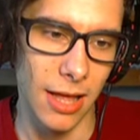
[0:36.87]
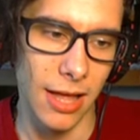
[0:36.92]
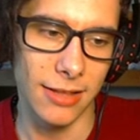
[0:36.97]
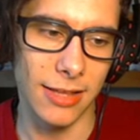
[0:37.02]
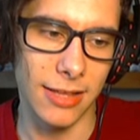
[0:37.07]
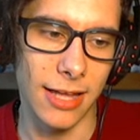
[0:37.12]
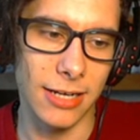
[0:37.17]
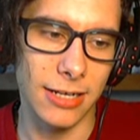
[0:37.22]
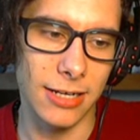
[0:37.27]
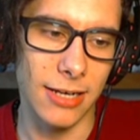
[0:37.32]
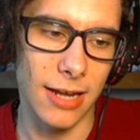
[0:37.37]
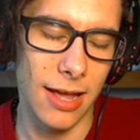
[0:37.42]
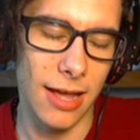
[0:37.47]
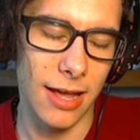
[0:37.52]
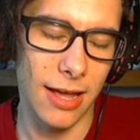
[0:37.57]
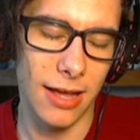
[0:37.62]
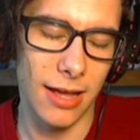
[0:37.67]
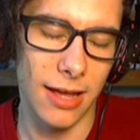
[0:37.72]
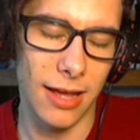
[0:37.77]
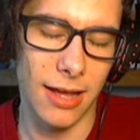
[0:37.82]
that
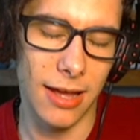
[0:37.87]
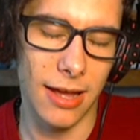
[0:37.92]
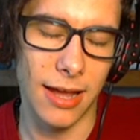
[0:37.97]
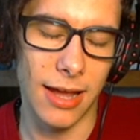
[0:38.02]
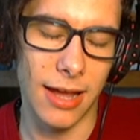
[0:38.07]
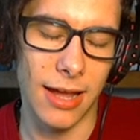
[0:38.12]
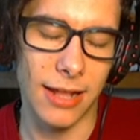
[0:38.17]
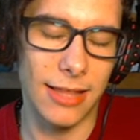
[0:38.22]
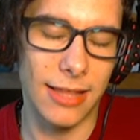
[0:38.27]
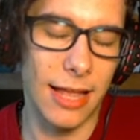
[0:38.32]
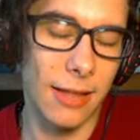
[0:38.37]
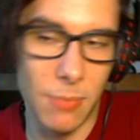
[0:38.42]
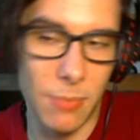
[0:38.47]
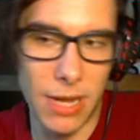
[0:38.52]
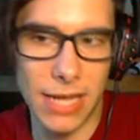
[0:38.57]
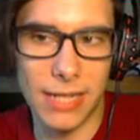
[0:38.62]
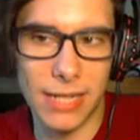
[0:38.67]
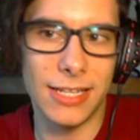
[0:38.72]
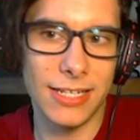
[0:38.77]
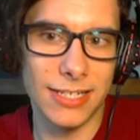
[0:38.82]
uh, and that
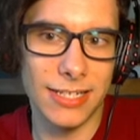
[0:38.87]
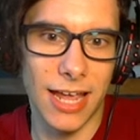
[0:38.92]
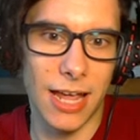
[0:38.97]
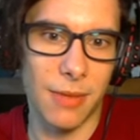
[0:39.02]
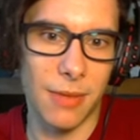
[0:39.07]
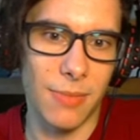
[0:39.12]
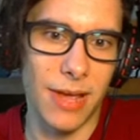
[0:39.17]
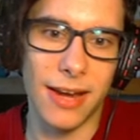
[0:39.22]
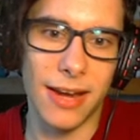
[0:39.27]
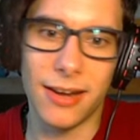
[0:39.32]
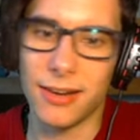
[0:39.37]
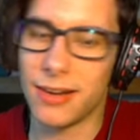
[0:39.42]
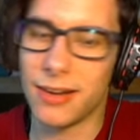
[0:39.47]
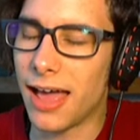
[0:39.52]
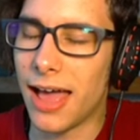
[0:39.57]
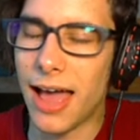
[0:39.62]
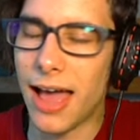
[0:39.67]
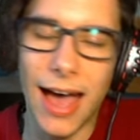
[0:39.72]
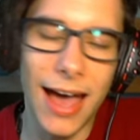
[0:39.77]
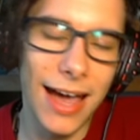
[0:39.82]
made this game, and
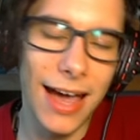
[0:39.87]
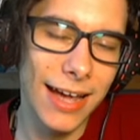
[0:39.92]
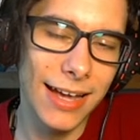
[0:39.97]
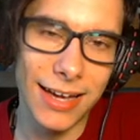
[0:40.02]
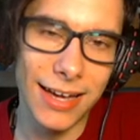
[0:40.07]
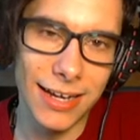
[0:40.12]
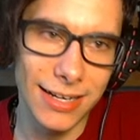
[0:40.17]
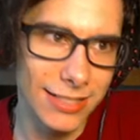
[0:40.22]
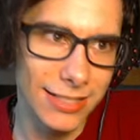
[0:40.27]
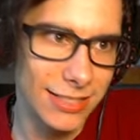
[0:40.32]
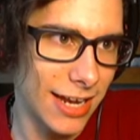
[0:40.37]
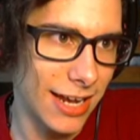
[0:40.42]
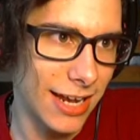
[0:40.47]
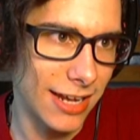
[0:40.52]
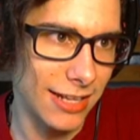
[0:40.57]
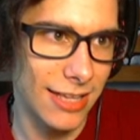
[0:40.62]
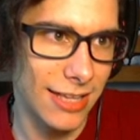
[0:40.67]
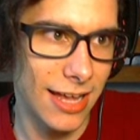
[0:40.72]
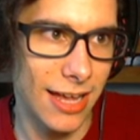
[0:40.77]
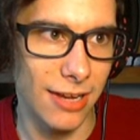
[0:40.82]
I gotta
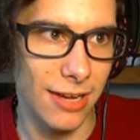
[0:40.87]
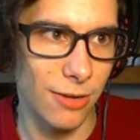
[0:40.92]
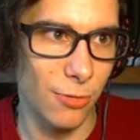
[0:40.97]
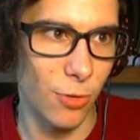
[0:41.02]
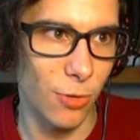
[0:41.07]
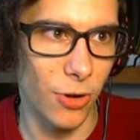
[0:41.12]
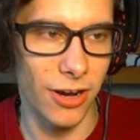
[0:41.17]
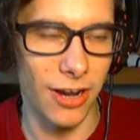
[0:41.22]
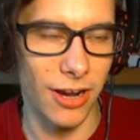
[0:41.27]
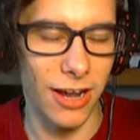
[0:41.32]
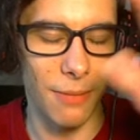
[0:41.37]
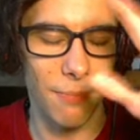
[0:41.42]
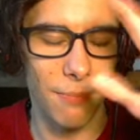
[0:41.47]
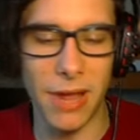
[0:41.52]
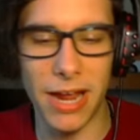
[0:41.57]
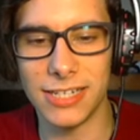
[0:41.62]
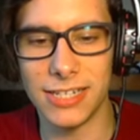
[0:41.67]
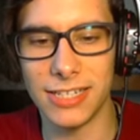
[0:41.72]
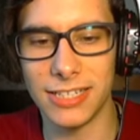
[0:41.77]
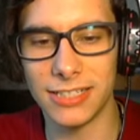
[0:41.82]
say they were
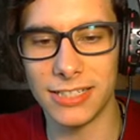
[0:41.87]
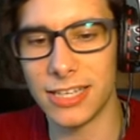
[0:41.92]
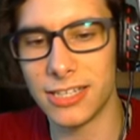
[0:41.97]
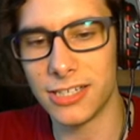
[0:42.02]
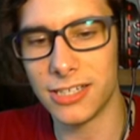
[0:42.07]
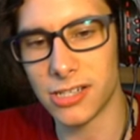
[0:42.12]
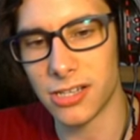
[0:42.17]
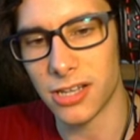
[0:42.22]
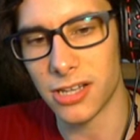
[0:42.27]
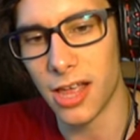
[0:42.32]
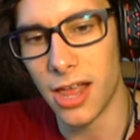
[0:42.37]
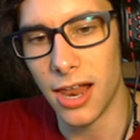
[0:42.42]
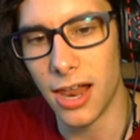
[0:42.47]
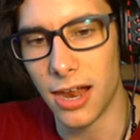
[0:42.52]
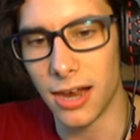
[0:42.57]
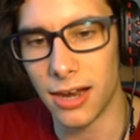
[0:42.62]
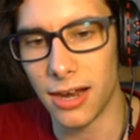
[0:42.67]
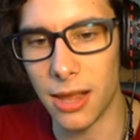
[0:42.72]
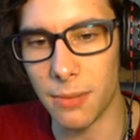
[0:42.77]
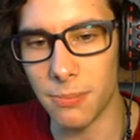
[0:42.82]
amazing. They just
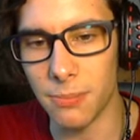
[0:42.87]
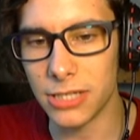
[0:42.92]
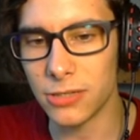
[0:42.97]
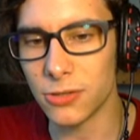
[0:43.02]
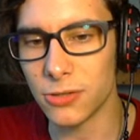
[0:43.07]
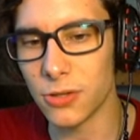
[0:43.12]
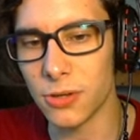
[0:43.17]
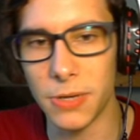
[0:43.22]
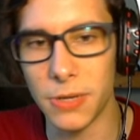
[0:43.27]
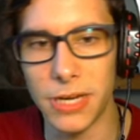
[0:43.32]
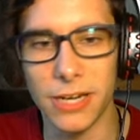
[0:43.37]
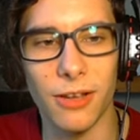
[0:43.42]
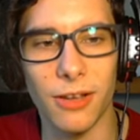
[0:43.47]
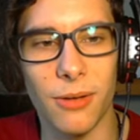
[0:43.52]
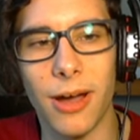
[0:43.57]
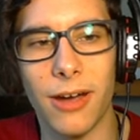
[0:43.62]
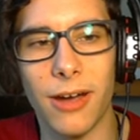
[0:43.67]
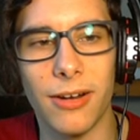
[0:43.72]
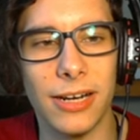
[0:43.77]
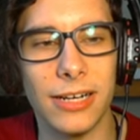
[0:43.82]
let me do a video
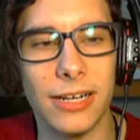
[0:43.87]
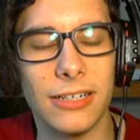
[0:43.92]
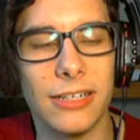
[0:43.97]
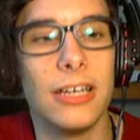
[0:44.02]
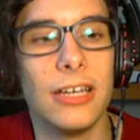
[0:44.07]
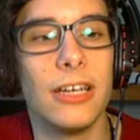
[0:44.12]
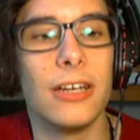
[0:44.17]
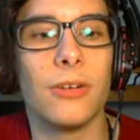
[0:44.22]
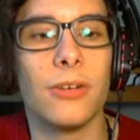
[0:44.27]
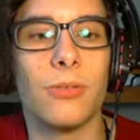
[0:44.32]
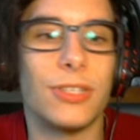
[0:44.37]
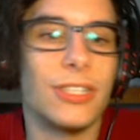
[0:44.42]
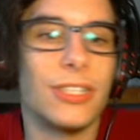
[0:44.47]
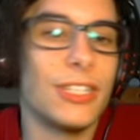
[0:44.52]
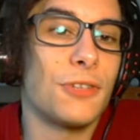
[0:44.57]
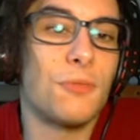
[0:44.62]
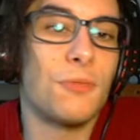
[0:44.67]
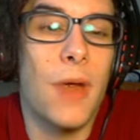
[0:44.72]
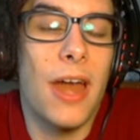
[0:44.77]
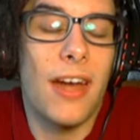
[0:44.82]
about it, which
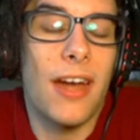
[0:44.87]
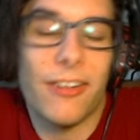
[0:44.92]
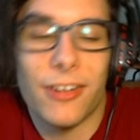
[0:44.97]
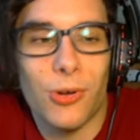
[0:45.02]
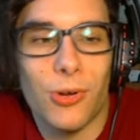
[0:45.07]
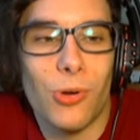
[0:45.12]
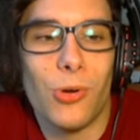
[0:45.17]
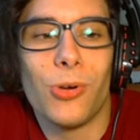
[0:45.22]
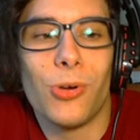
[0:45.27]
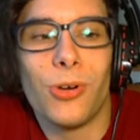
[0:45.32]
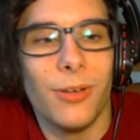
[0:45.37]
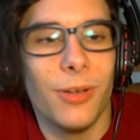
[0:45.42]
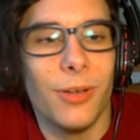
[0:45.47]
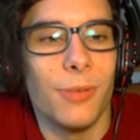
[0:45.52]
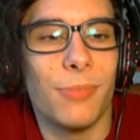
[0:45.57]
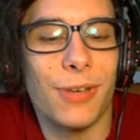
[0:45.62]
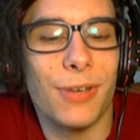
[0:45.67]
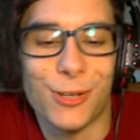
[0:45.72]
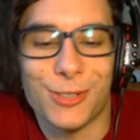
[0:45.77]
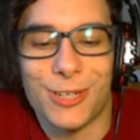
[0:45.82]
is very cool
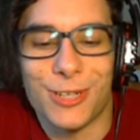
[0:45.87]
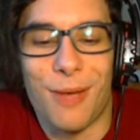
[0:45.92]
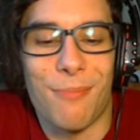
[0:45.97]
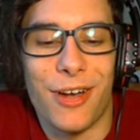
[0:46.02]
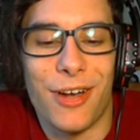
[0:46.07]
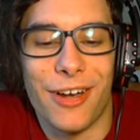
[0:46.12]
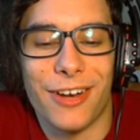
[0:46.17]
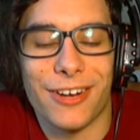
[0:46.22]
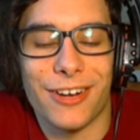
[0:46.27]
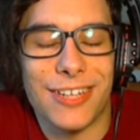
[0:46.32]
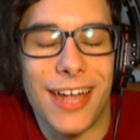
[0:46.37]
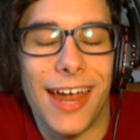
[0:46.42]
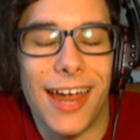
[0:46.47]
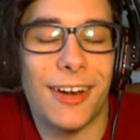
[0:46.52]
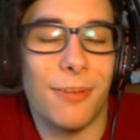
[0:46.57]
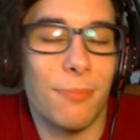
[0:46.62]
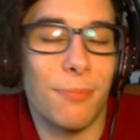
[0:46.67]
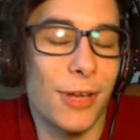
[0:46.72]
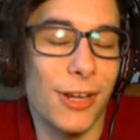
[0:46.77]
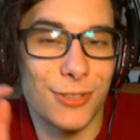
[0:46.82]
because I'm very
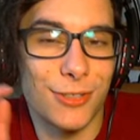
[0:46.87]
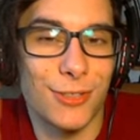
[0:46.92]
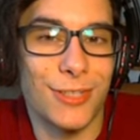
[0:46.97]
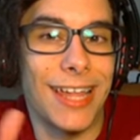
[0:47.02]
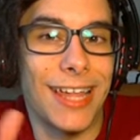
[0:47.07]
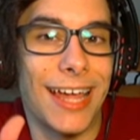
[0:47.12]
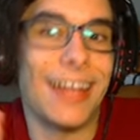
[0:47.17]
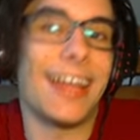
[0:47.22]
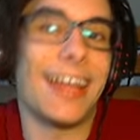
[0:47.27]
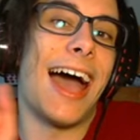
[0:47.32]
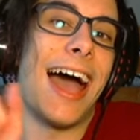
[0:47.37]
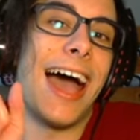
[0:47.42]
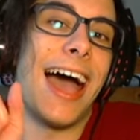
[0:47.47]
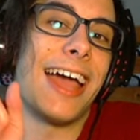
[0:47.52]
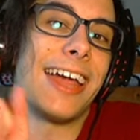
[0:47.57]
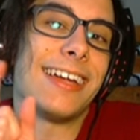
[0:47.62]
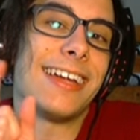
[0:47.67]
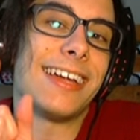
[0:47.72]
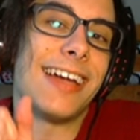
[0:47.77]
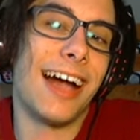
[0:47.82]
excited because today
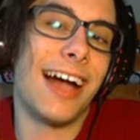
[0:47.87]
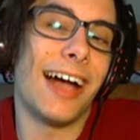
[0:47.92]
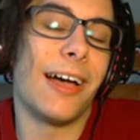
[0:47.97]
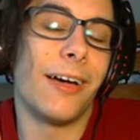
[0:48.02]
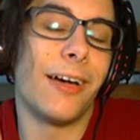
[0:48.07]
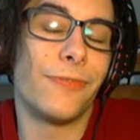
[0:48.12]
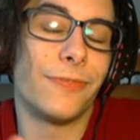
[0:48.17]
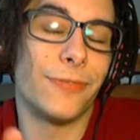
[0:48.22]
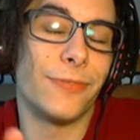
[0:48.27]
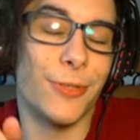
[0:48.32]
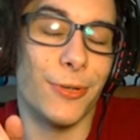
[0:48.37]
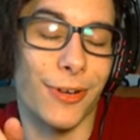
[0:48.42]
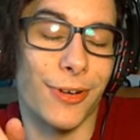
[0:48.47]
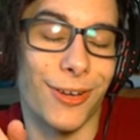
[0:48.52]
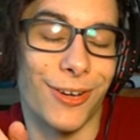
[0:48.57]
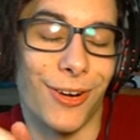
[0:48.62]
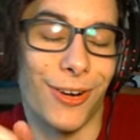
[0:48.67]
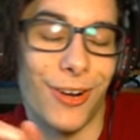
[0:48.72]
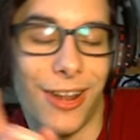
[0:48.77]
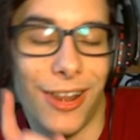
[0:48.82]
I have to
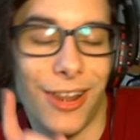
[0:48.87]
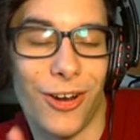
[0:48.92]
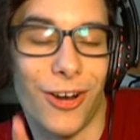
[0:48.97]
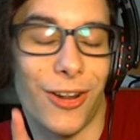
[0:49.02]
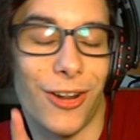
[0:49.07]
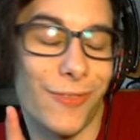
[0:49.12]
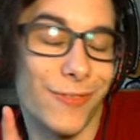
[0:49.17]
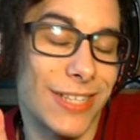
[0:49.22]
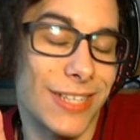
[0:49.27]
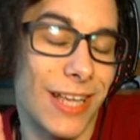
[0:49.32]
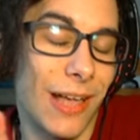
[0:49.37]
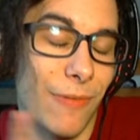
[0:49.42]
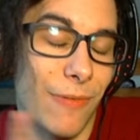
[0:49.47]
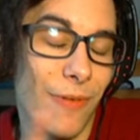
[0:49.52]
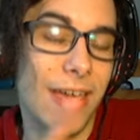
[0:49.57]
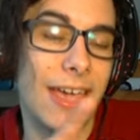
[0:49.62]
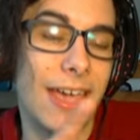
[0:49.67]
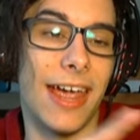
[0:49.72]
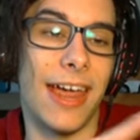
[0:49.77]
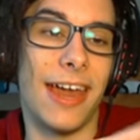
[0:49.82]
record a lot of stuff,
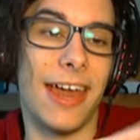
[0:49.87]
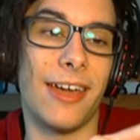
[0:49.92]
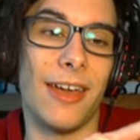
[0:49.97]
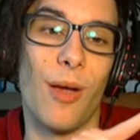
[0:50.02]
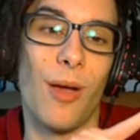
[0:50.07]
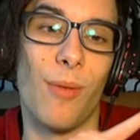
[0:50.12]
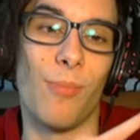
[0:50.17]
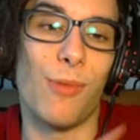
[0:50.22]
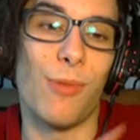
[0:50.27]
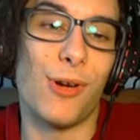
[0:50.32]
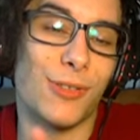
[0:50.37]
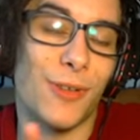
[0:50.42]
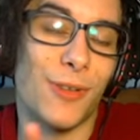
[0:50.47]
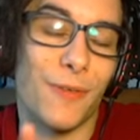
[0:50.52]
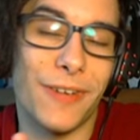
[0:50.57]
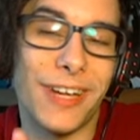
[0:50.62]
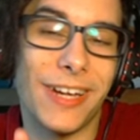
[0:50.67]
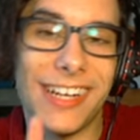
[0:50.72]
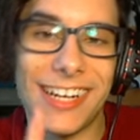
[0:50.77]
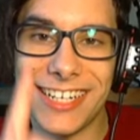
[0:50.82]
and most of
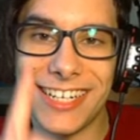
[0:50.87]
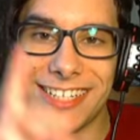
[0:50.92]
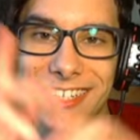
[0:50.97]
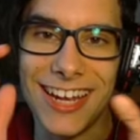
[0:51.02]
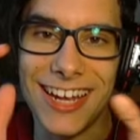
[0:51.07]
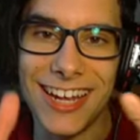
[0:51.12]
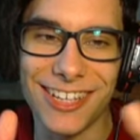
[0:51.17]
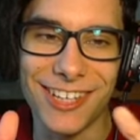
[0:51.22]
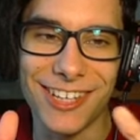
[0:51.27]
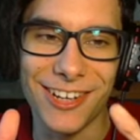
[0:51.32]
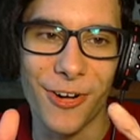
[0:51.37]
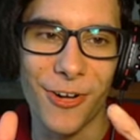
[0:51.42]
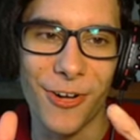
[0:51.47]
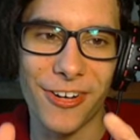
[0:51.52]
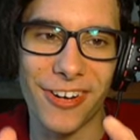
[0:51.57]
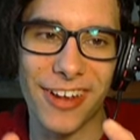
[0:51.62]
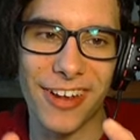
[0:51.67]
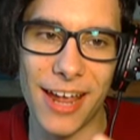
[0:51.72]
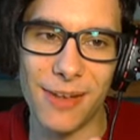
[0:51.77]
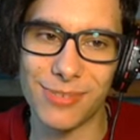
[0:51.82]
it is in the
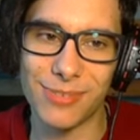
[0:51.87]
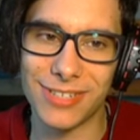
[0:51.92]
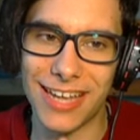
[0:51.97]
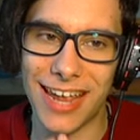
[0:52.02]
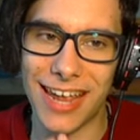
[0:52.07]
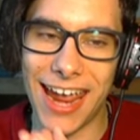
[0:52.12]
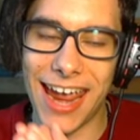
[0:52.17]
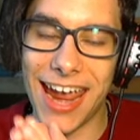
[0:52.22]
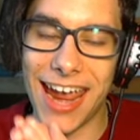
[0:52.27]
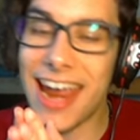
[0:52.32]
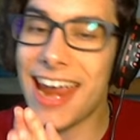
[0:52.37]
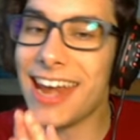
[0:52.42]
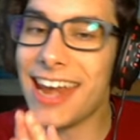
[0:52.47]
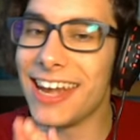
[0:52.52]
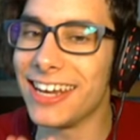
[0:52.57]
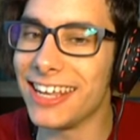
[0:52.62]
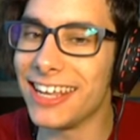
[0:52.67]
horror games, and